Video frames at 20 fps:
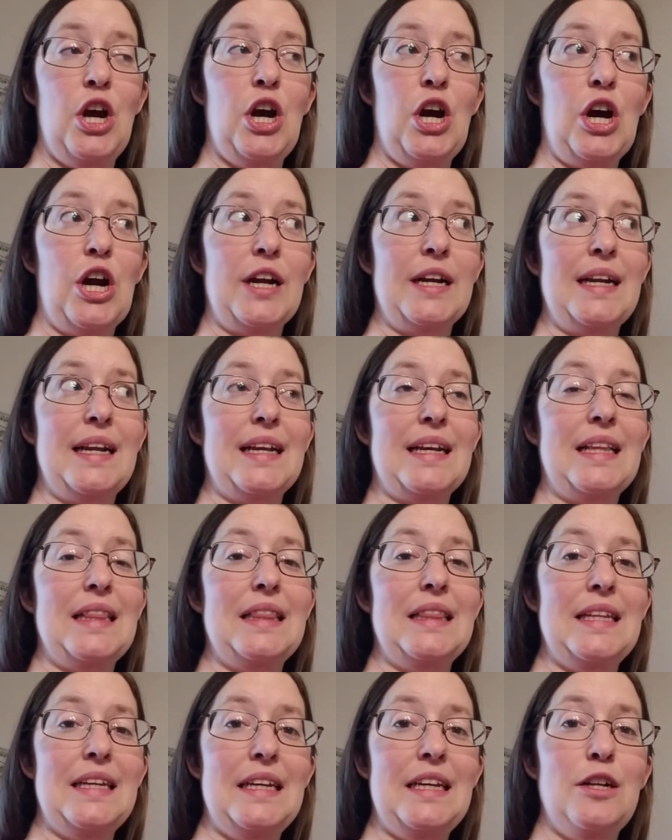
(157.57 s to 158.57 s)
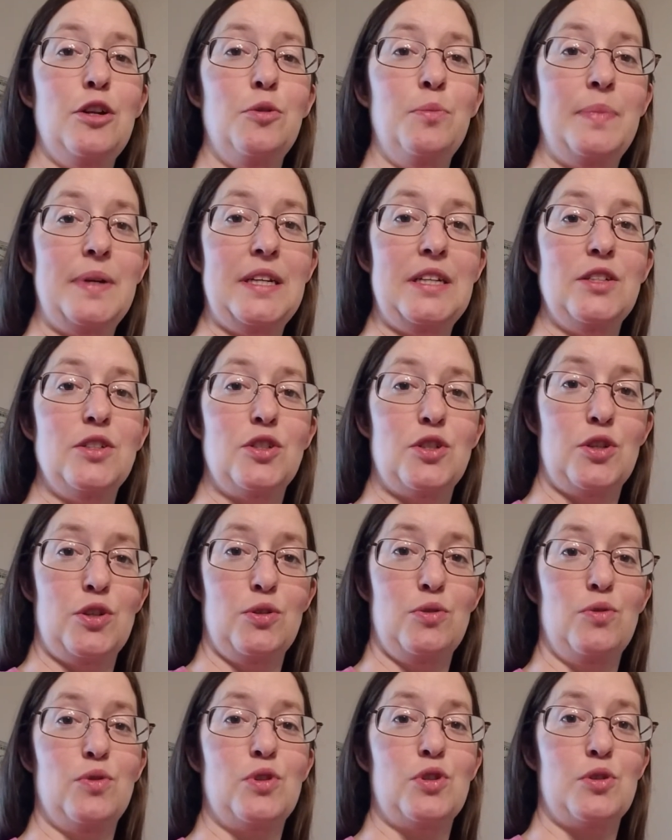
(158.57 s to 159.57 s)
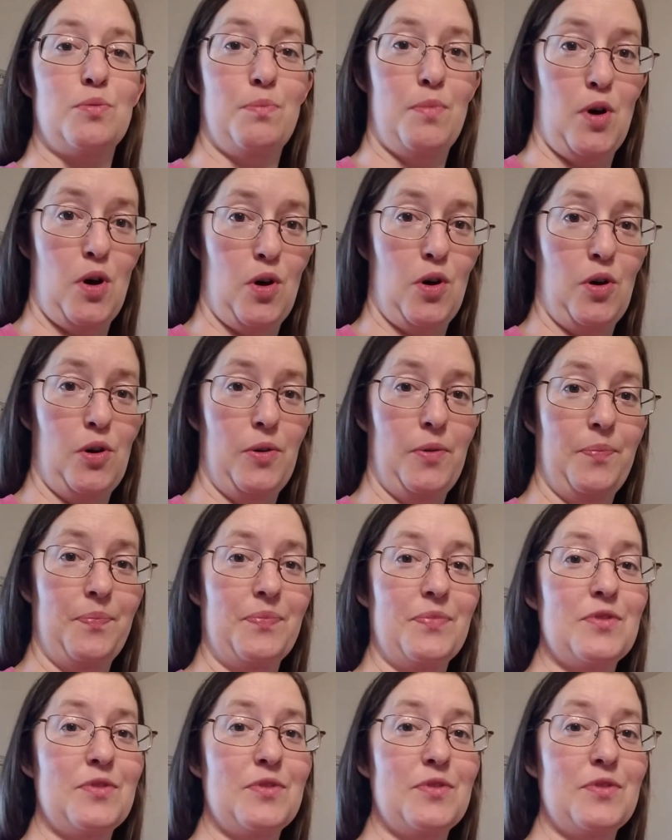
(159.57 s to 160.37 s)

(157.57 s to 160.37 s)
are getting a little bit too small.